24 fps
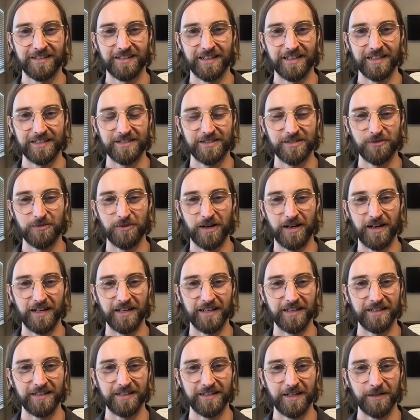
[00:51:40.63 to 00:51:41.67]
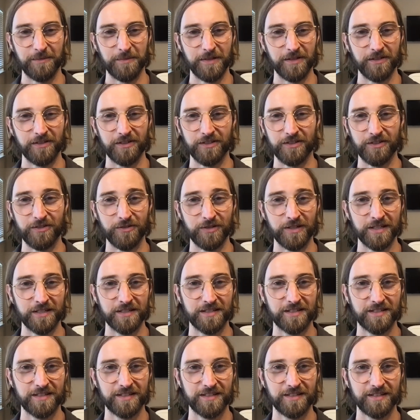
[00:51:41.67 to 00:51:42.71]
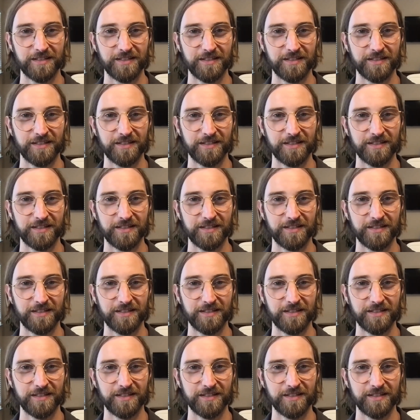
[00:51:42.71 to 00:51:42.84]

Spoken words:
as to why I'm here to do this.